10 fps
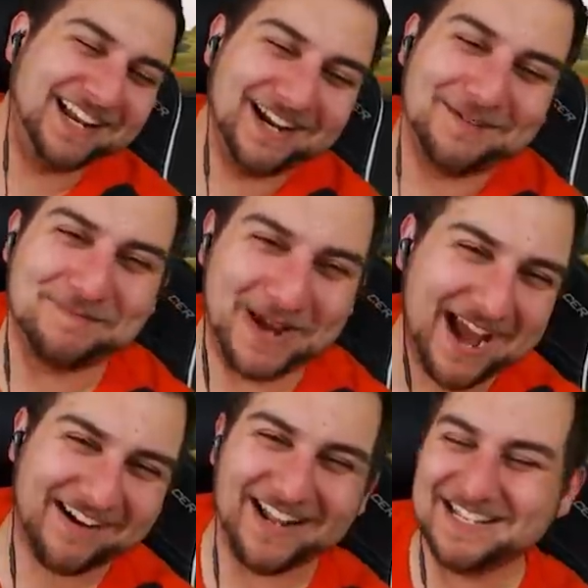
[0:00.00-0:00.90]
into your
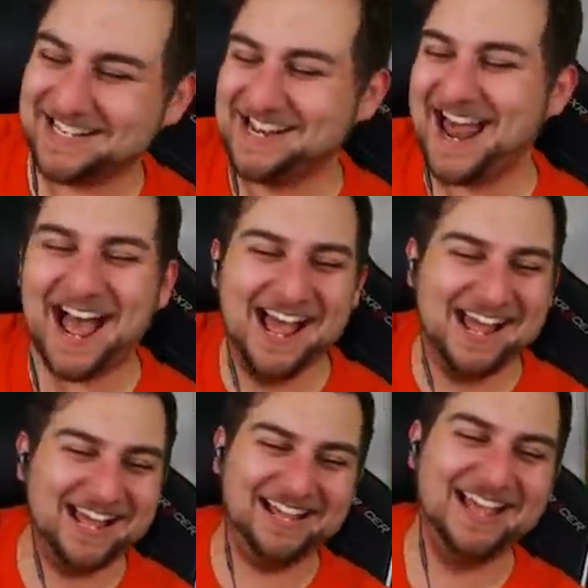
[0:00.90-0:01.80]
parodies and not.
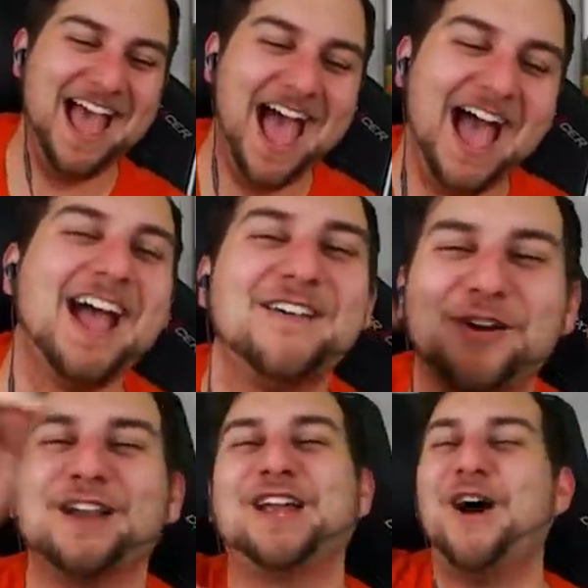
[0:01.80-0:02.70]
If
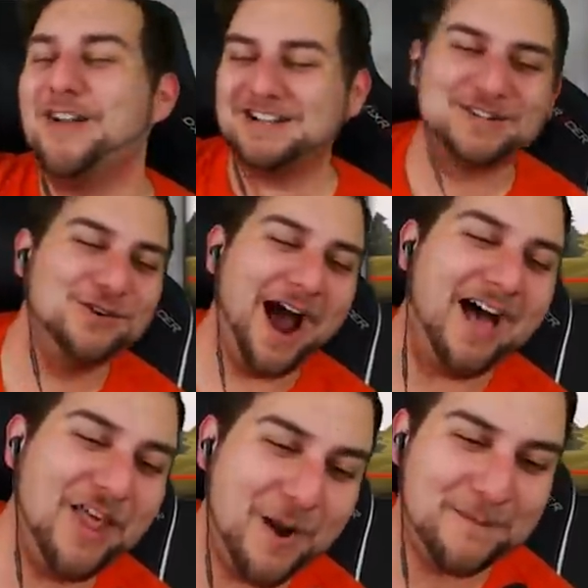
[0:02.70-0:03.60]
you're going to, there